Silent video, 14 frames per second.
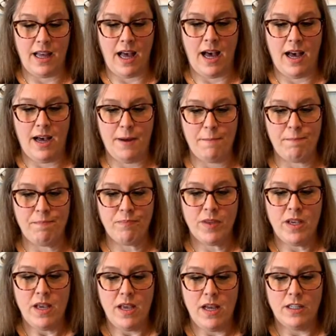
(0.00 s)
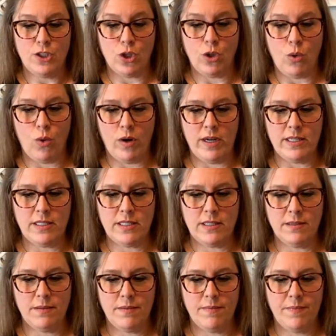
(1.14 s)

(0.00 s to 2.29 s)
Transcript: um, Dolores.